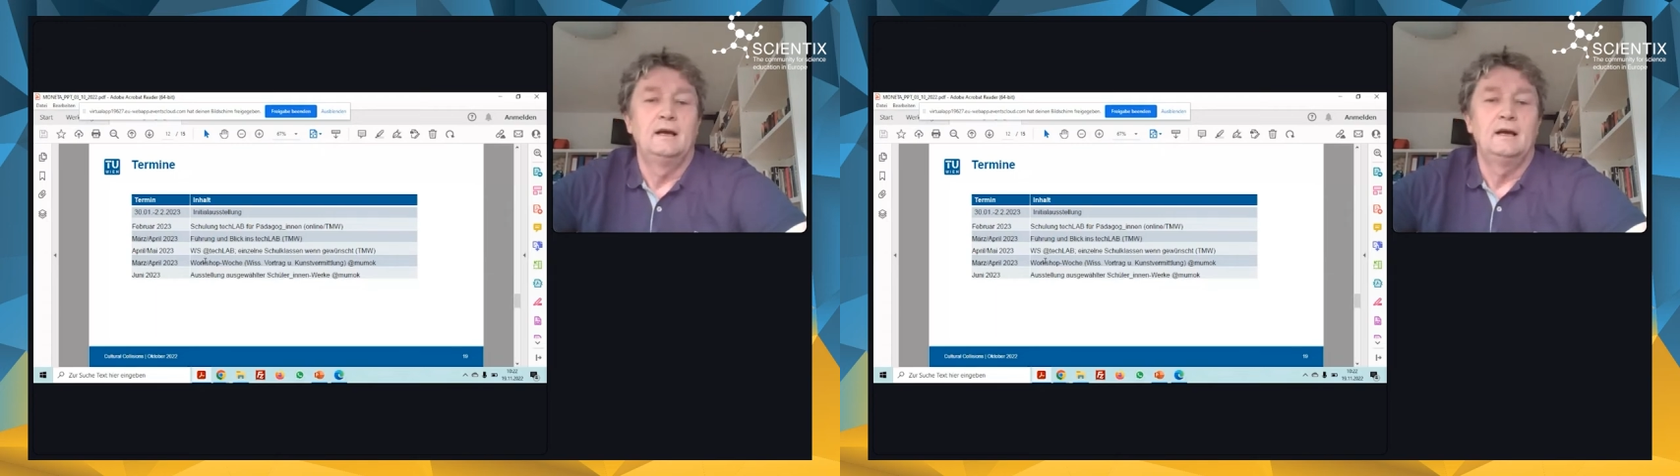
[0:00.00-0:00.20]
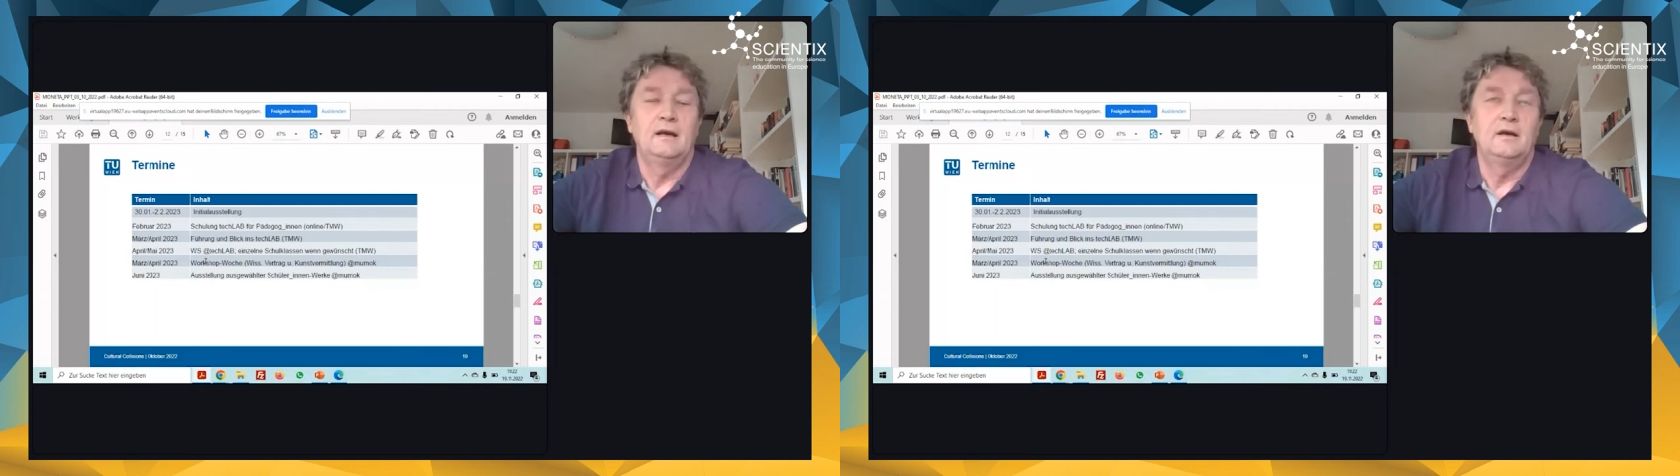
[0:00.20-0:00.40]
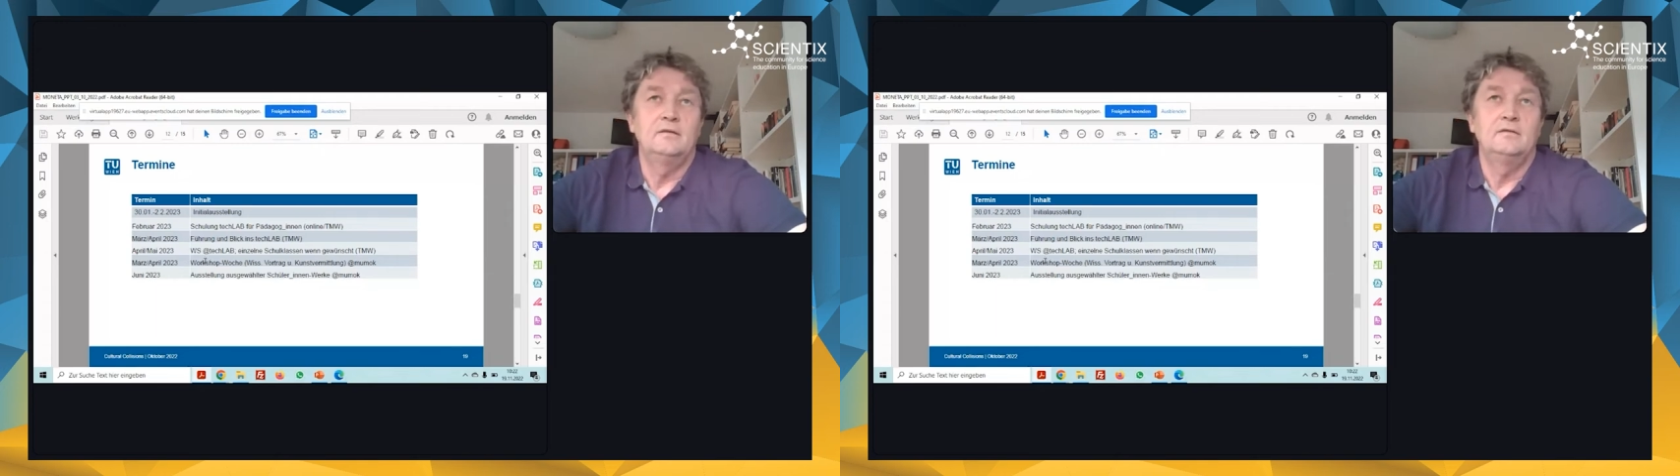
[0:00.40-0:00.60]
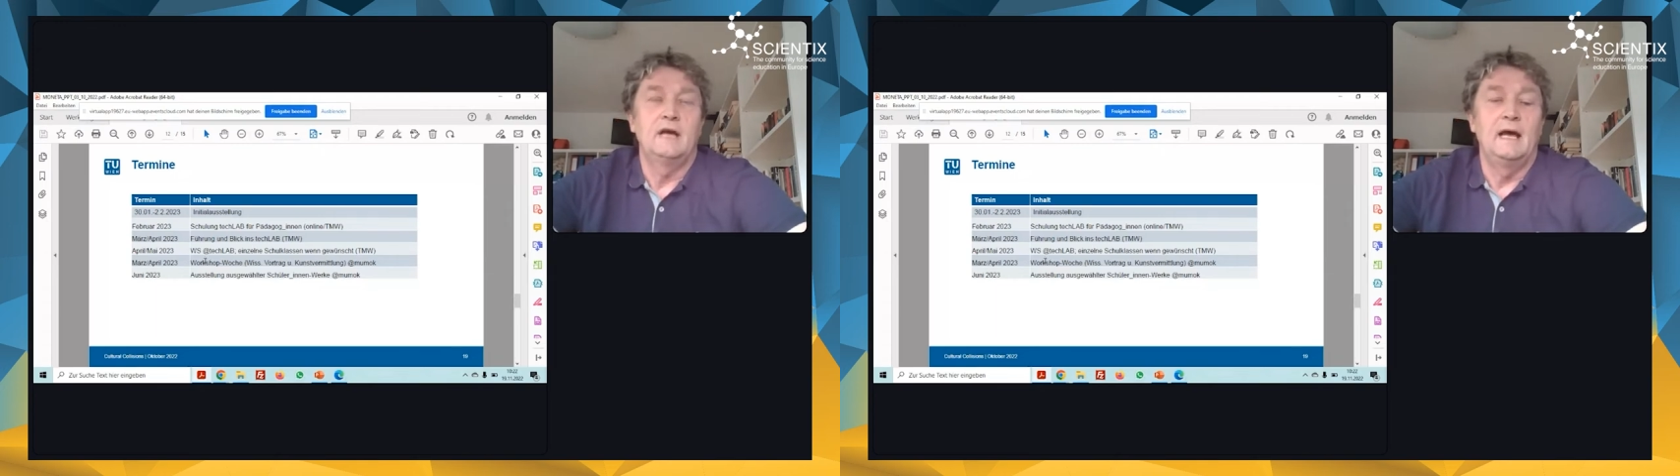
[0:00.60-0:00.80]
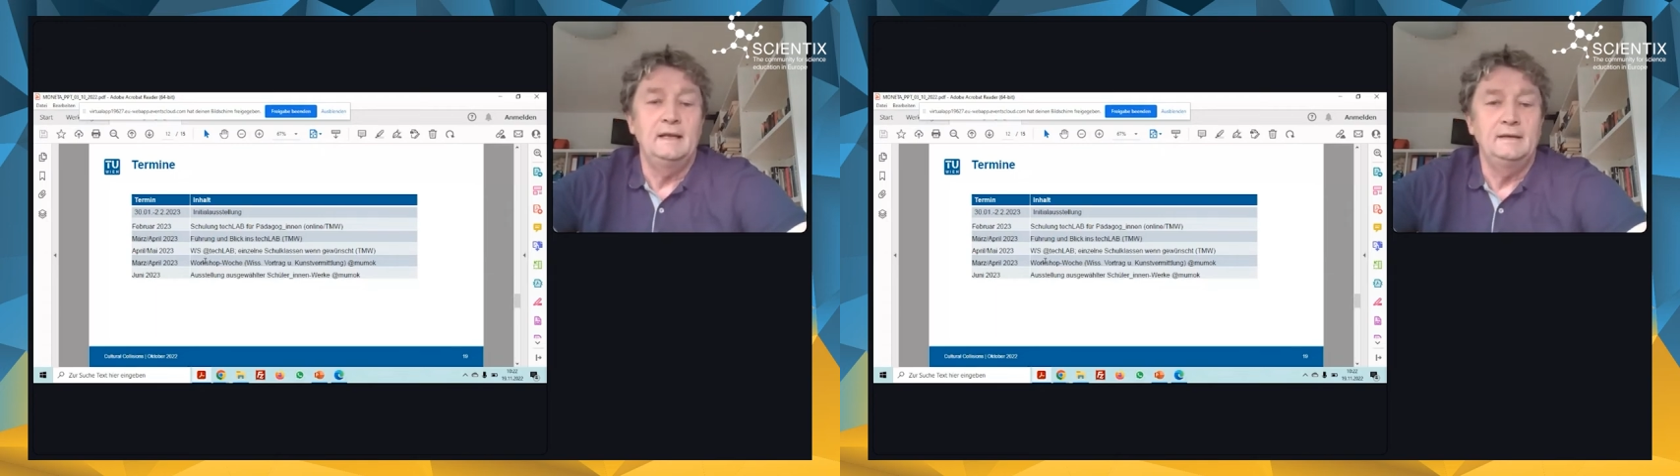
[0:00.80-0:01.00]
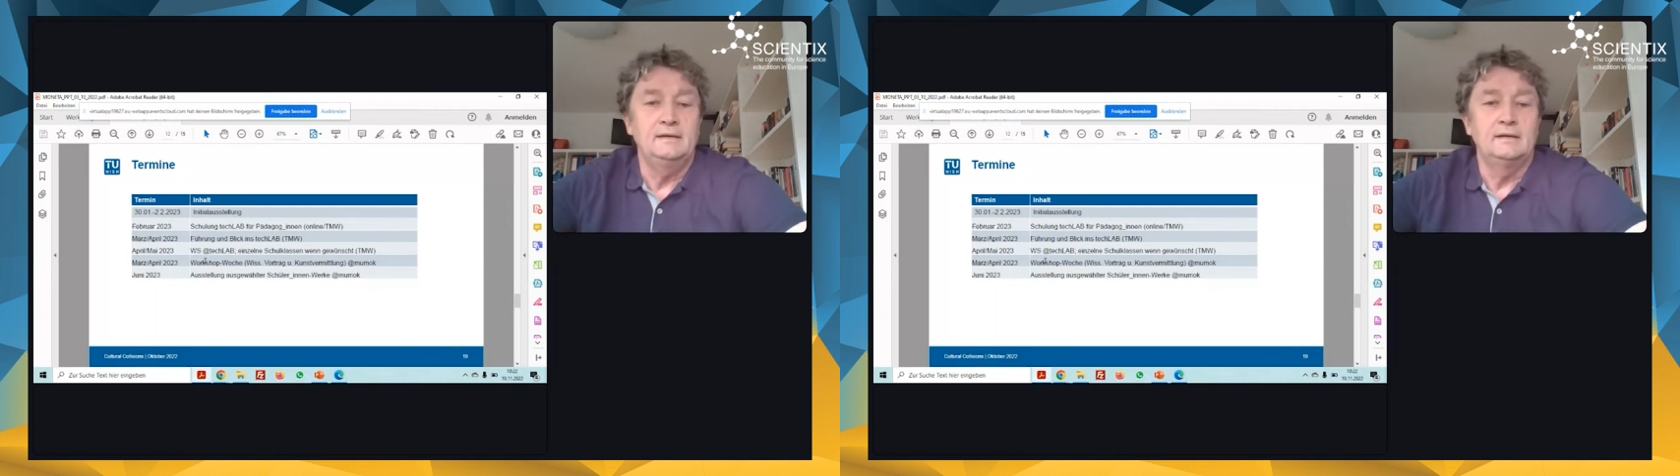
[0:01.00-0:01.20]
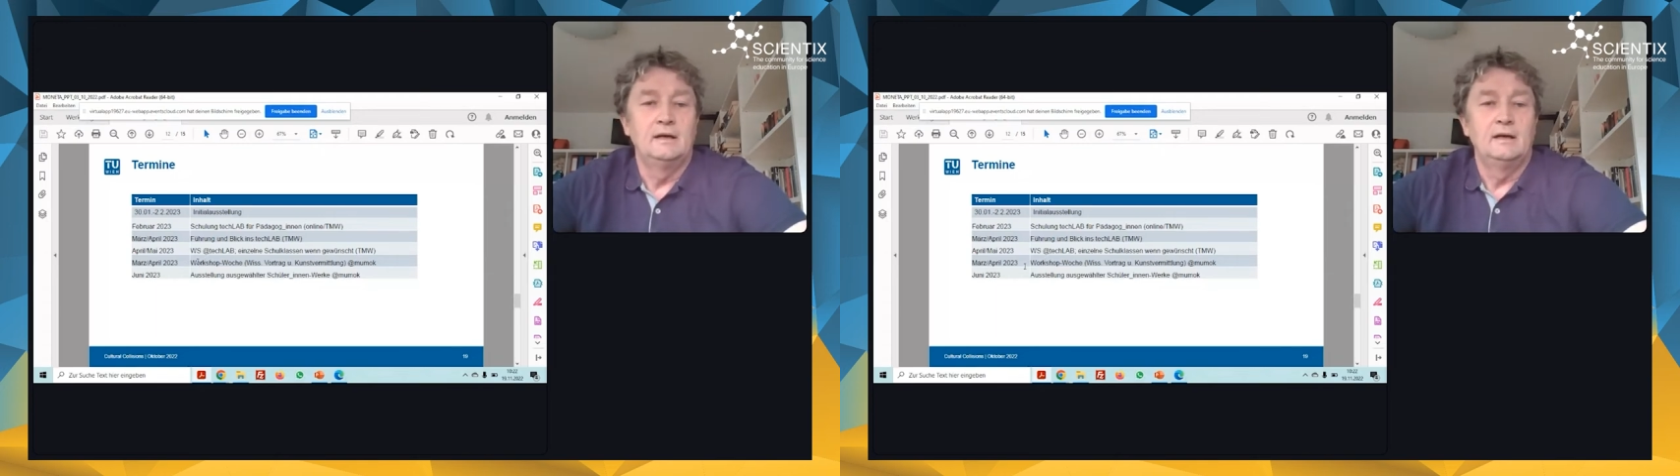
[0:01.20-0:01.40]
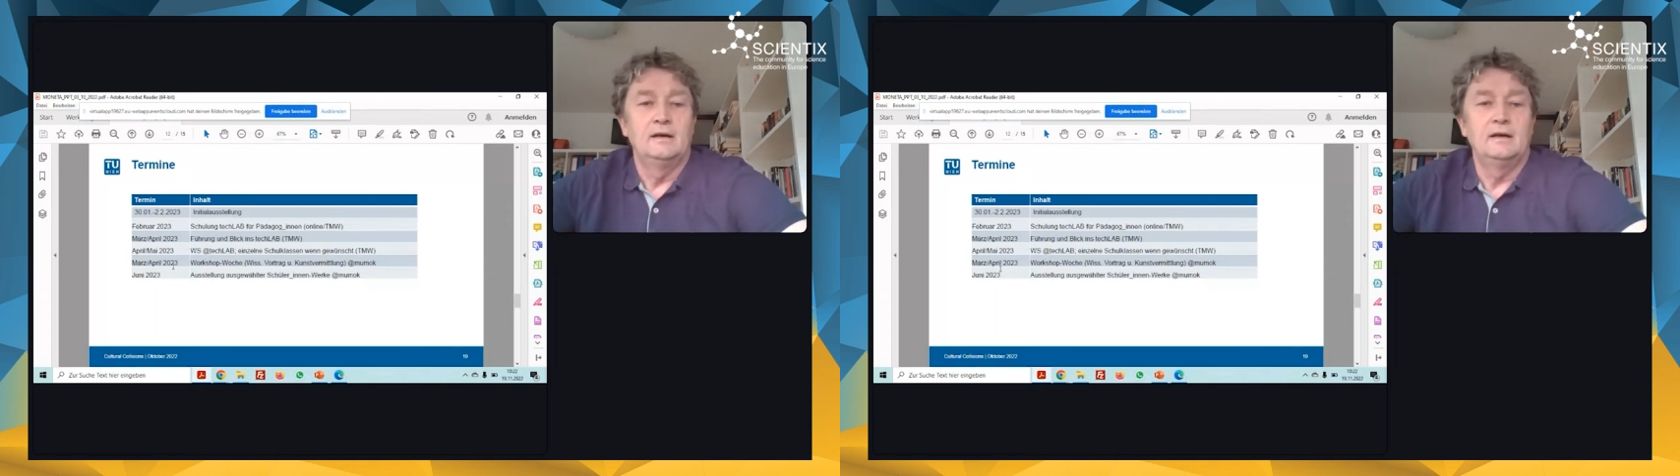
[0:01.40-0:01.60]

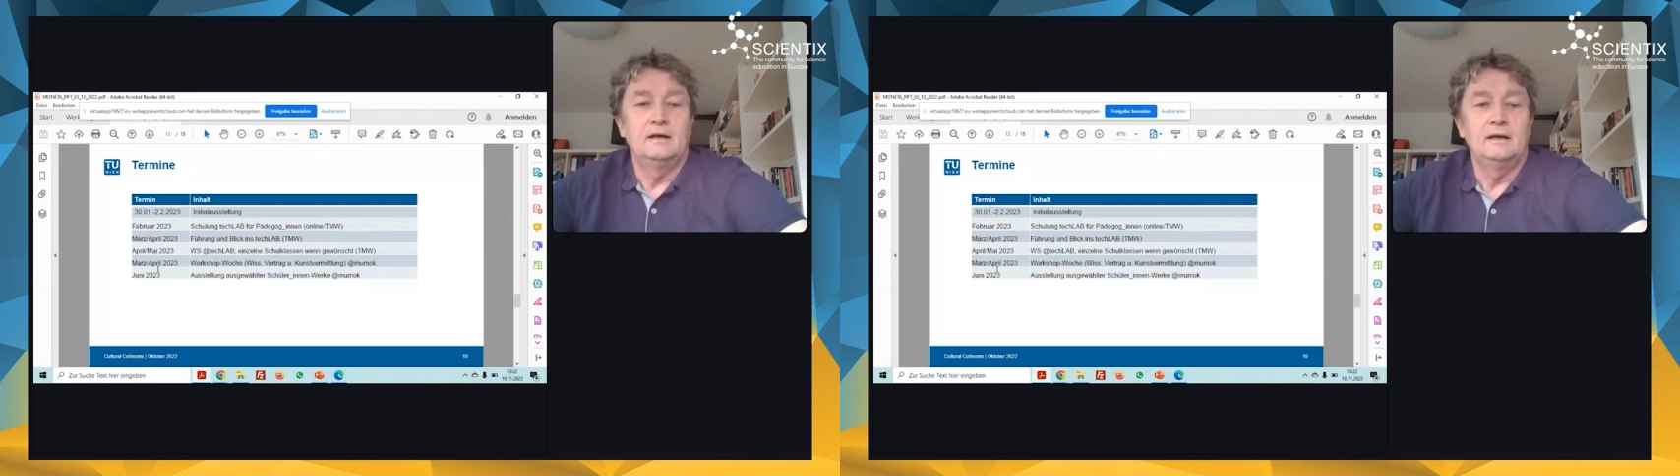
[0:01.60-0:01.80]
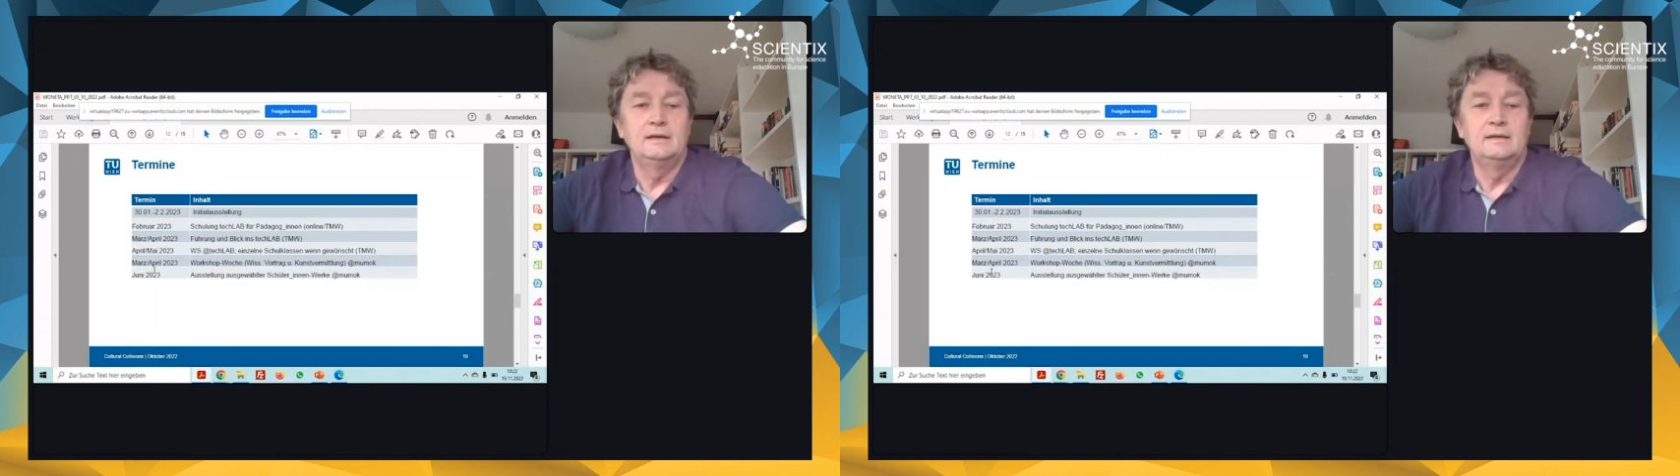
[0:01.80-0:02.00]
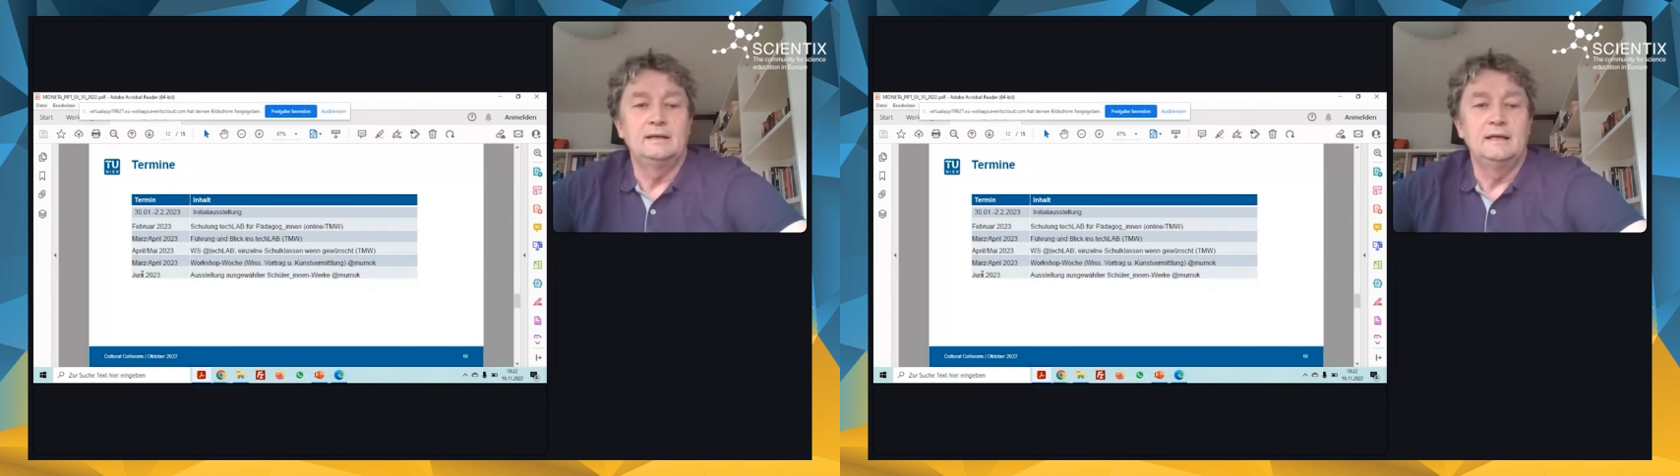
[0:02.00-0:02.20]
It